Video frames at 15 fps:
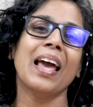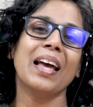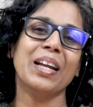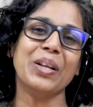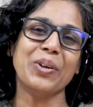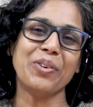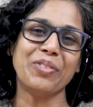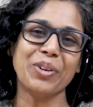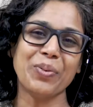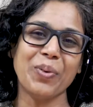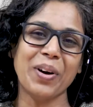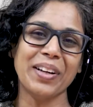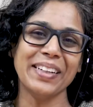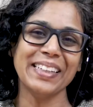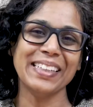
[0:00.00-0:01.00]
Hello
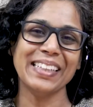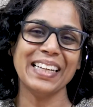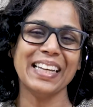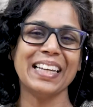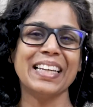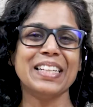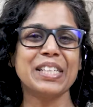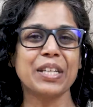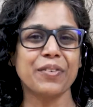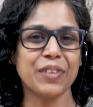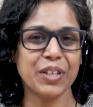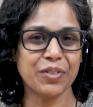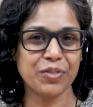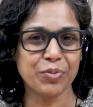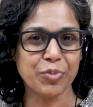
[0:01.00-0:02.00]
everyone, it's
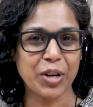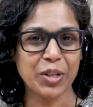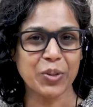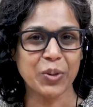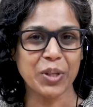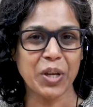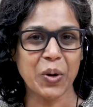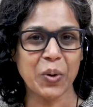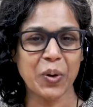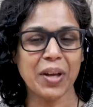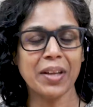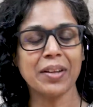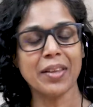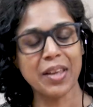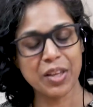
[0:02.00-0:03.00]
Kavita from Red Door Yoga
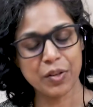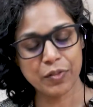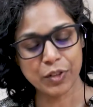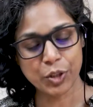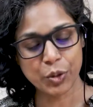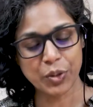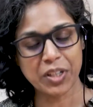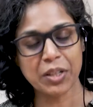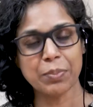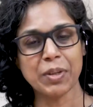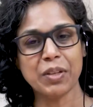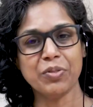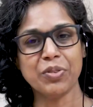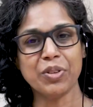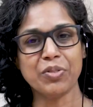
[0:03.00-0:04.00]
and thank you for joining
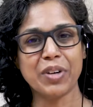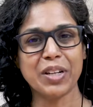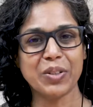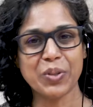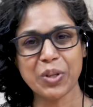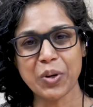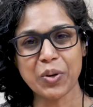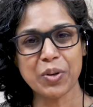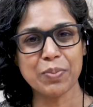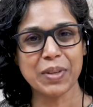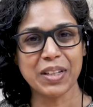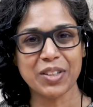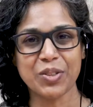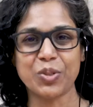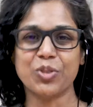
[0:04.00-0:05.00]
me for the Red Door Yoga
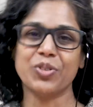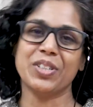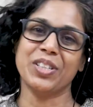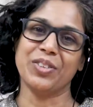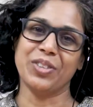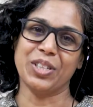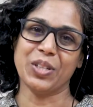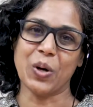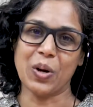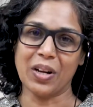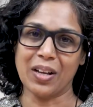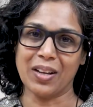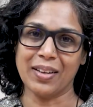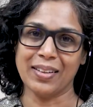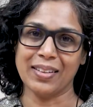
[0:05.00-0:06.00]
Mini Sutra series
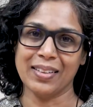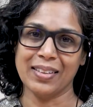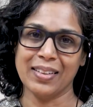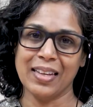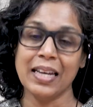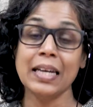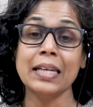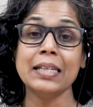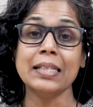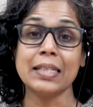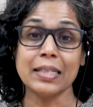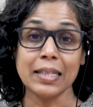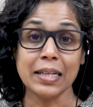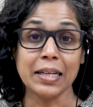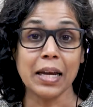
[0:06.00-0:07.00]
online.
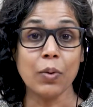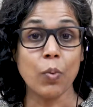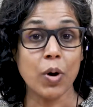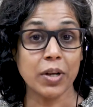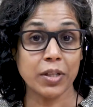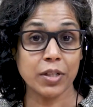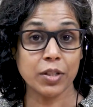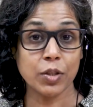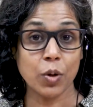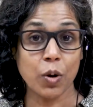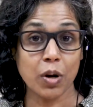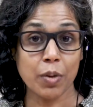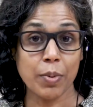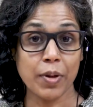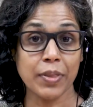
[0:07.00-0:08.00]
Today I wanted to
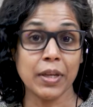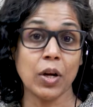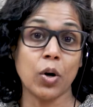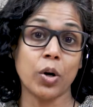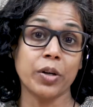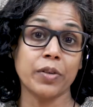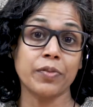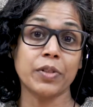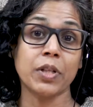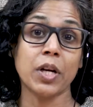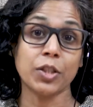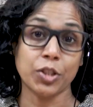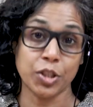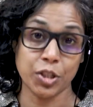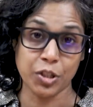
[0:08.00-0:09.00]
talk about the art of
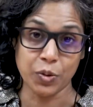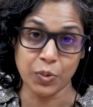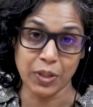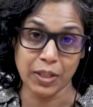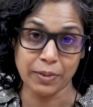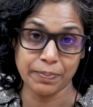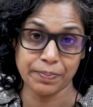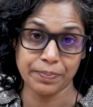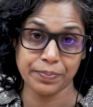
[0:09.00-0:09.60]
touchstoning.